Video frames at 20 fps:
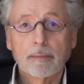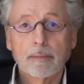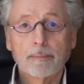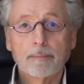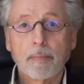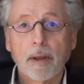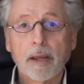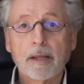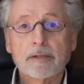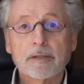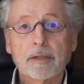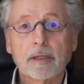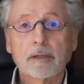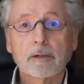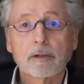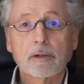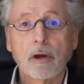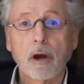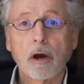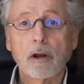
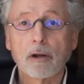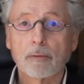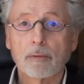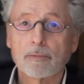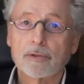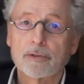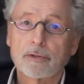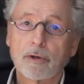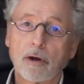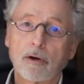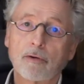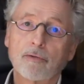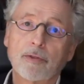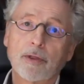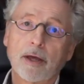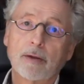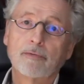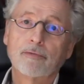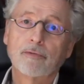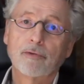basic columns of
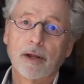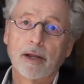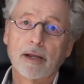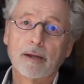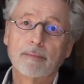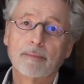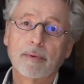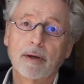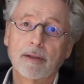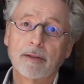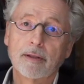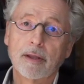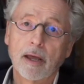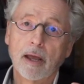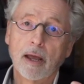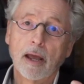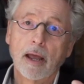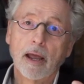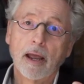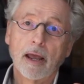that frame. And
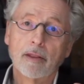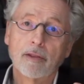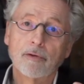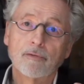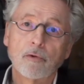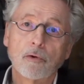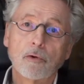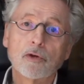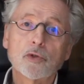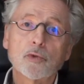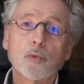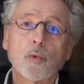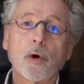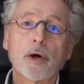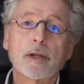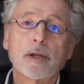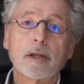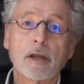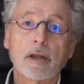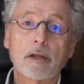the first
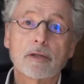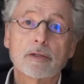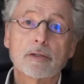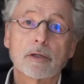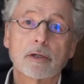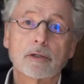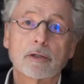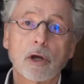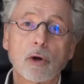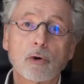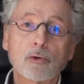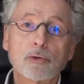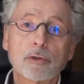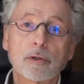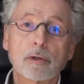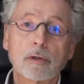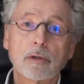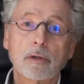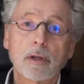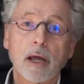one is a
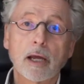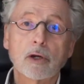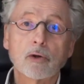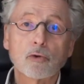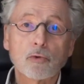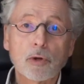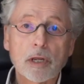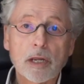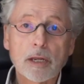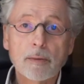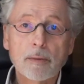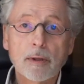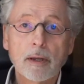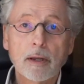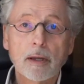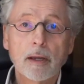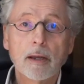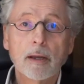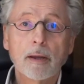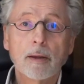total agreement,
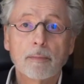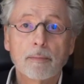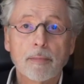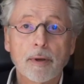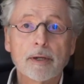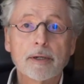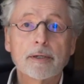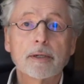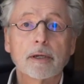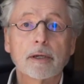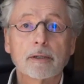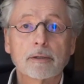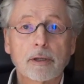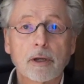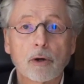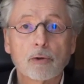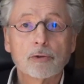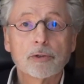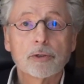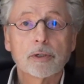a
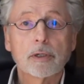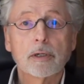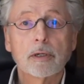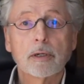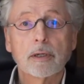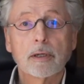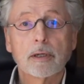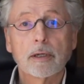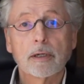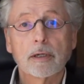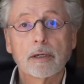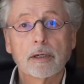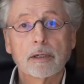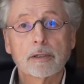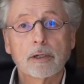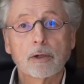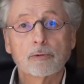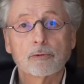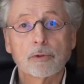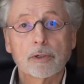
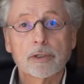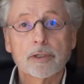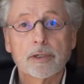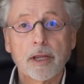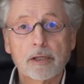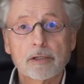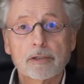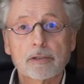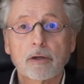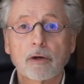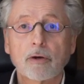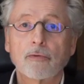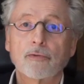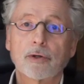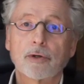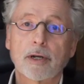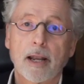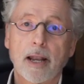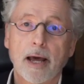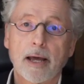total yes of
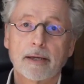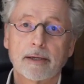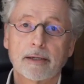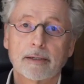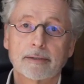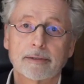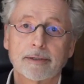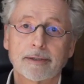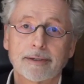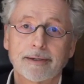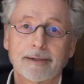the client.